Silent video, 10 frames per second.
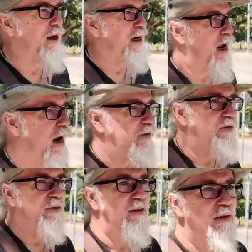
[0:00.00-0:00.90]
week and a half
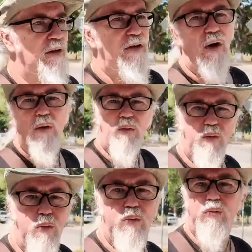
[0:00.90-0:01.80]
so
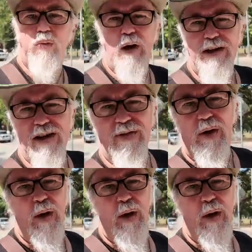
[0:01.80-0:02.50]
once every